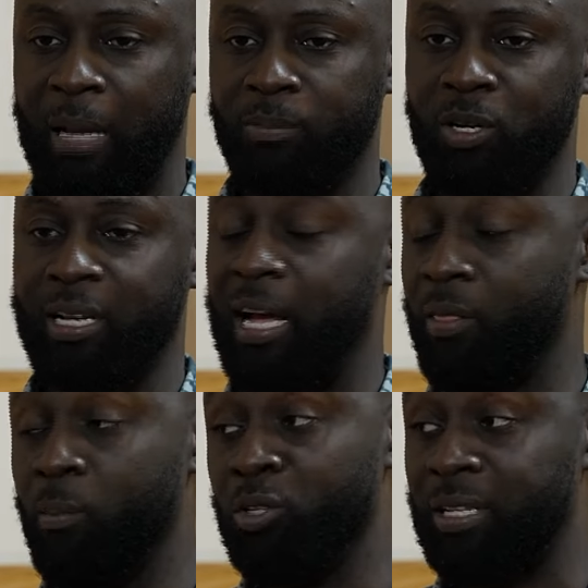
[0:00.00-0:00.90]
to look at the
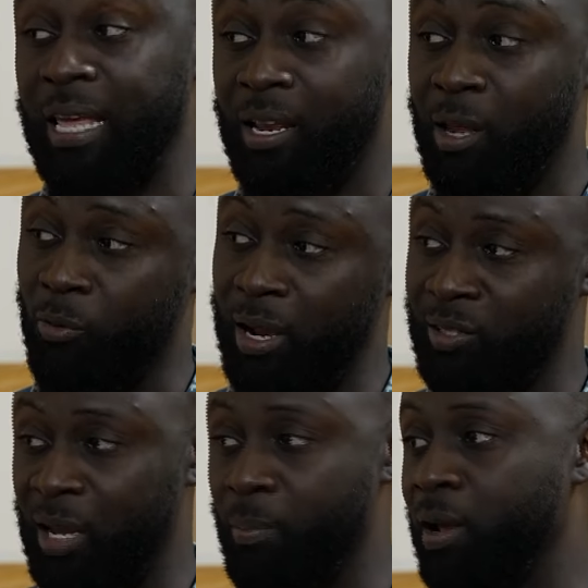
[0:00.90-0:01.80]
most likely threats
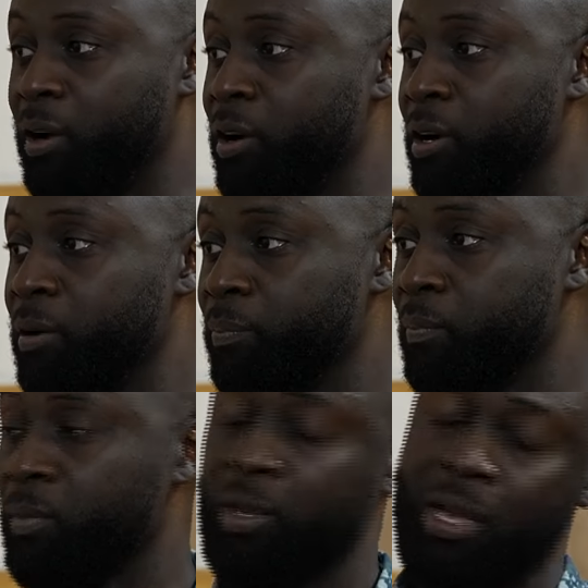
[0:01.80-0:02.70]
that may occur
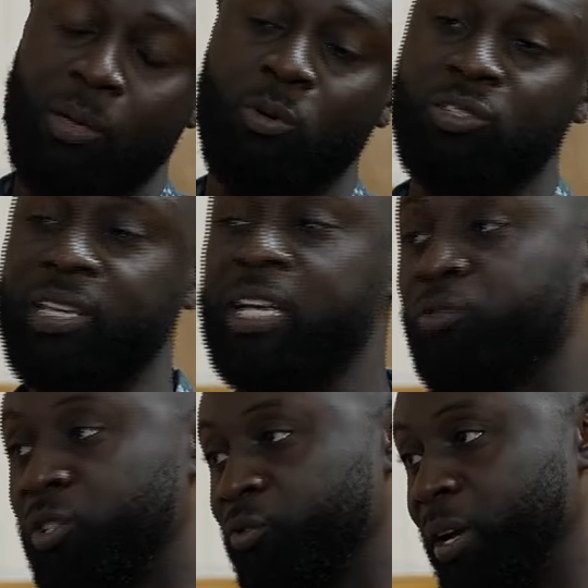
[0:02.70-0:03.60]
and the most
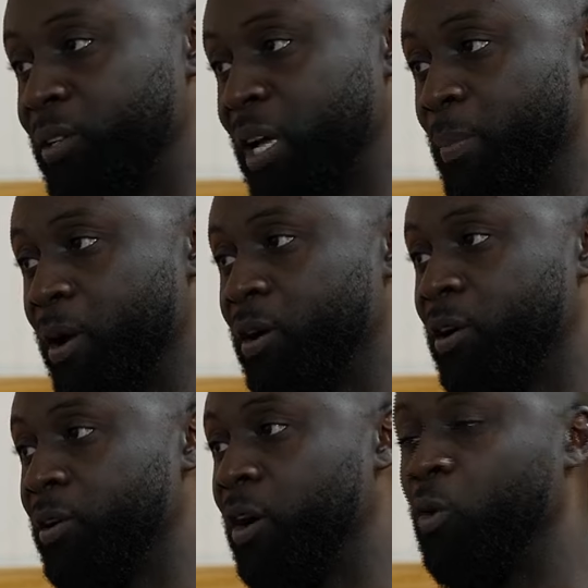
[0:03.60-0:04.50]
dangerous threats that may
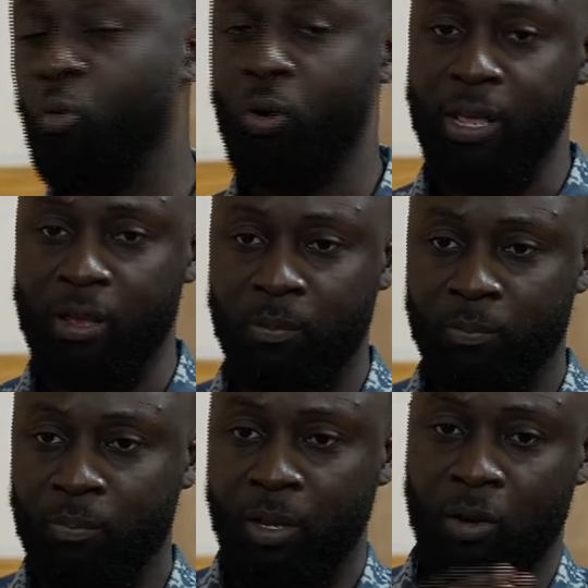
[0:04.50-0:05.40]
occur, not only,
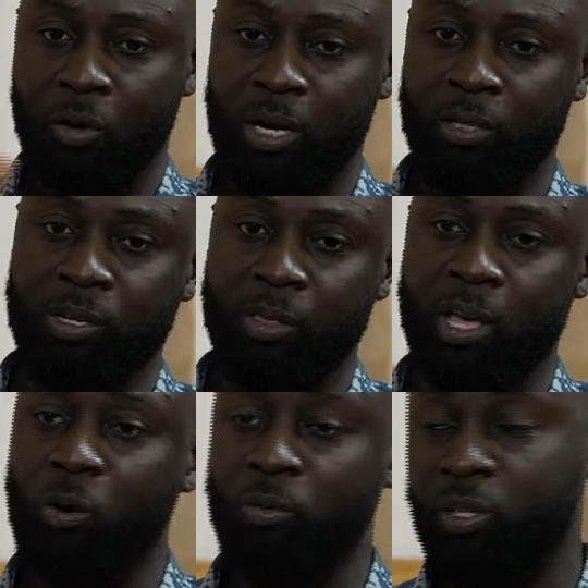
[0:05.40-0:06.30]
you know, under the
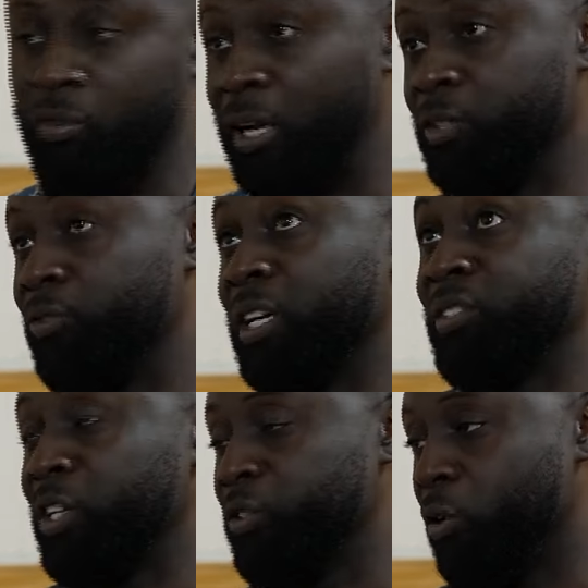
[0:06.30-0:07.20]

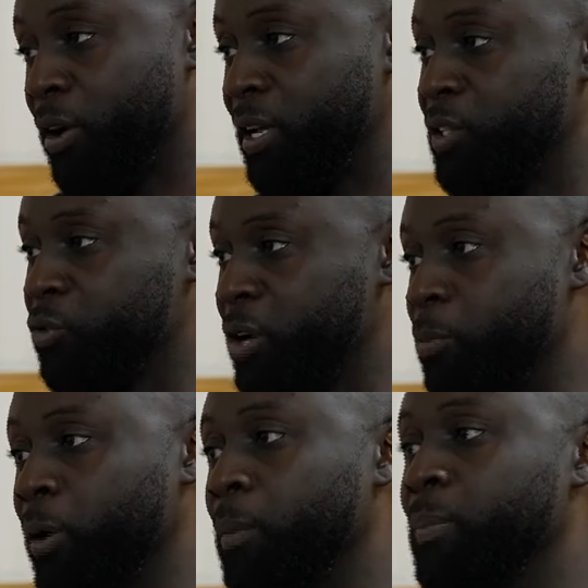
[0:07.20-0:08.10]
transnational organized crime
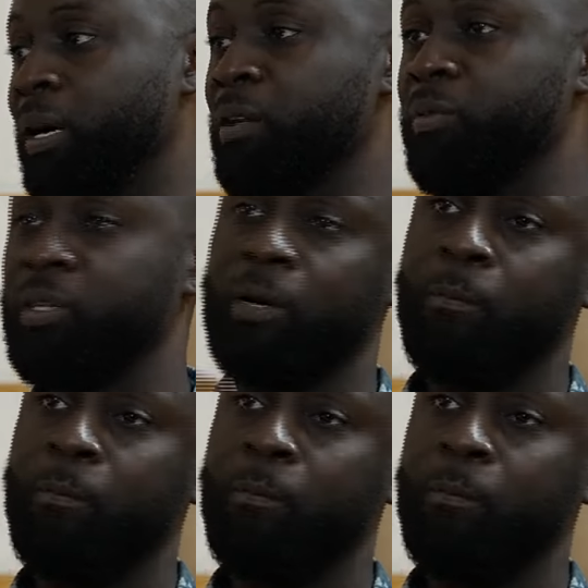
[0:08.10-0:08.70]
realm, but under